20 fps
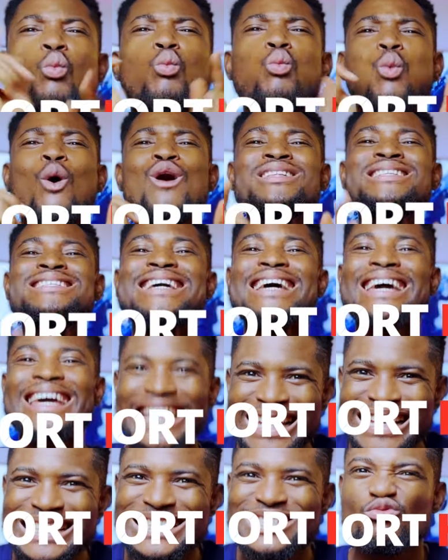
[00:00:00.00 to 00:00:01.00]
What
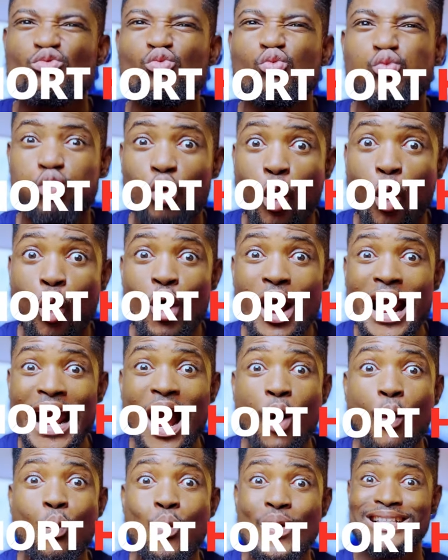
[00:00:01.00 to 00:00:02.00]
is wrong
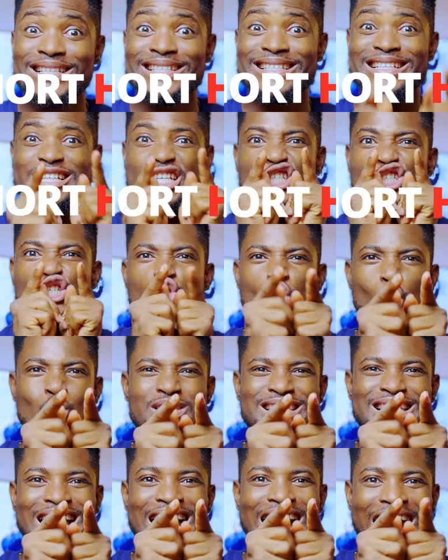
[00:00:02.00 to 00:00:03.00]
with
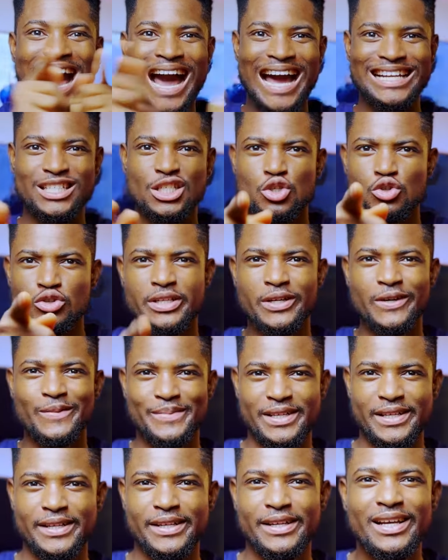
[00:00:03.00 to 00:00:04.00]
shorthand? You tell
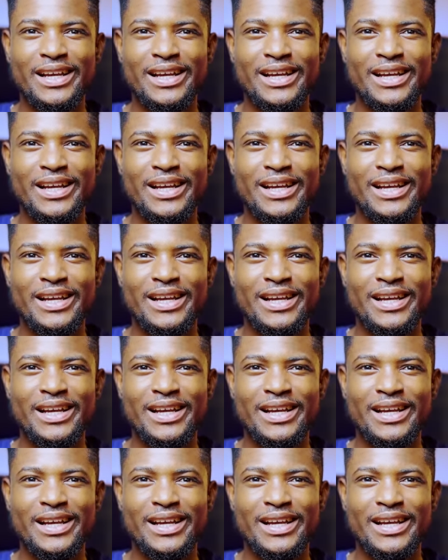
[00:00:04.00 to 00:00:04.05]
me.